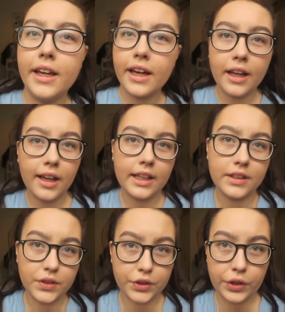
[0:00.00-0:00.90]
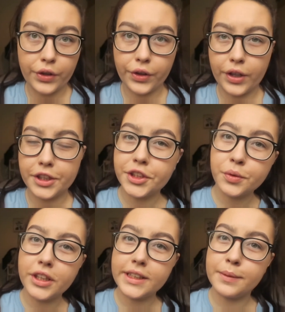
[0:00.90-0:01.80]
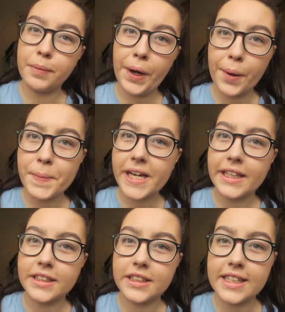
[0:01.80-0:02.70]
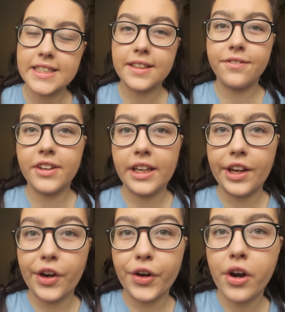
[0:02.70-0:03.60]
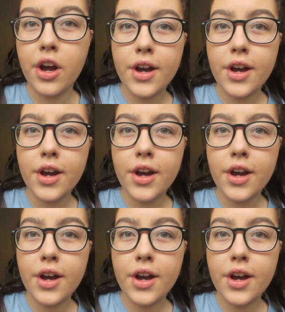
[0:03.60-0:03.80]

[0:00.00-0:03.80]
guys, so I just wanted to pop into this video